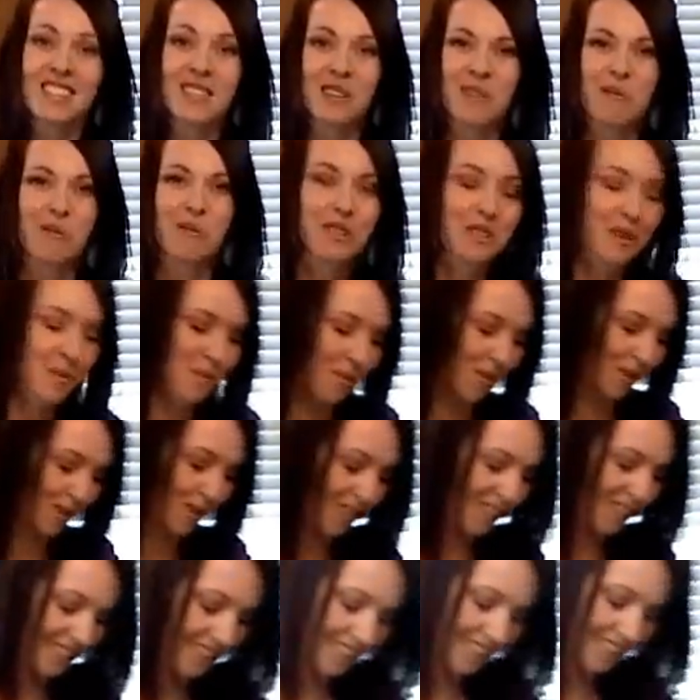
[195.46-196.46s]
So we're going to
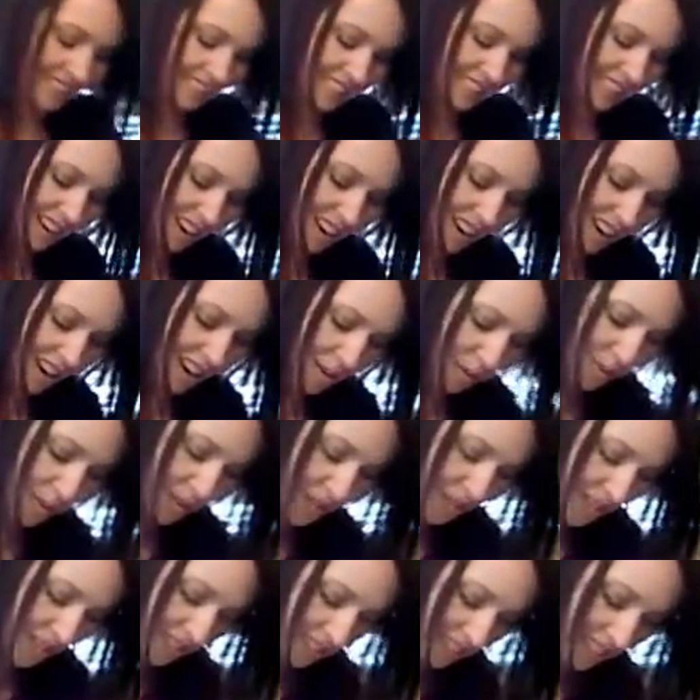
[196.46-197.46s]
pour in our
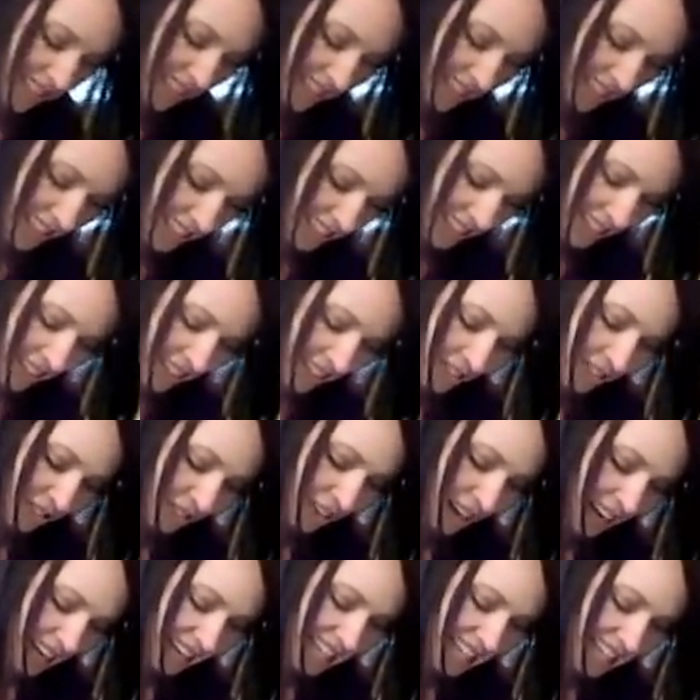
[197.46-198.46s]
puree
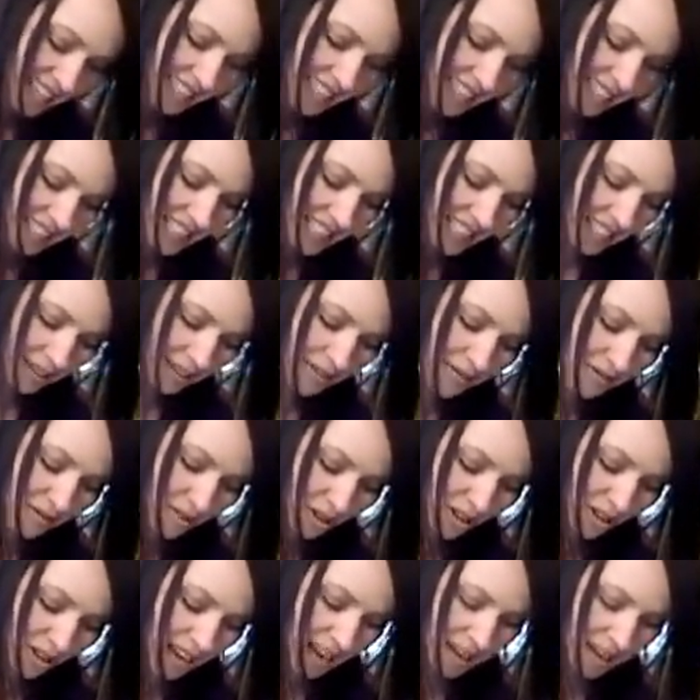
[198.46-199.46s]
right into the
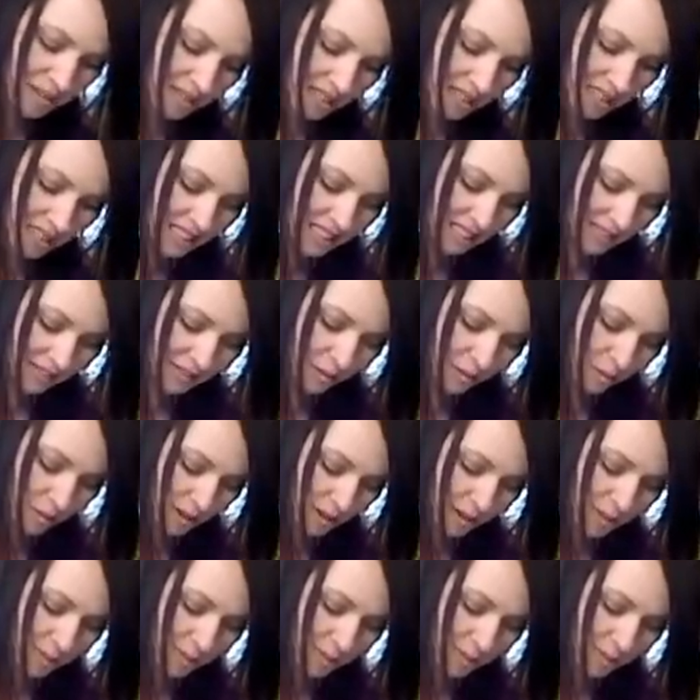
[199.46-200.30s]
4 ounces of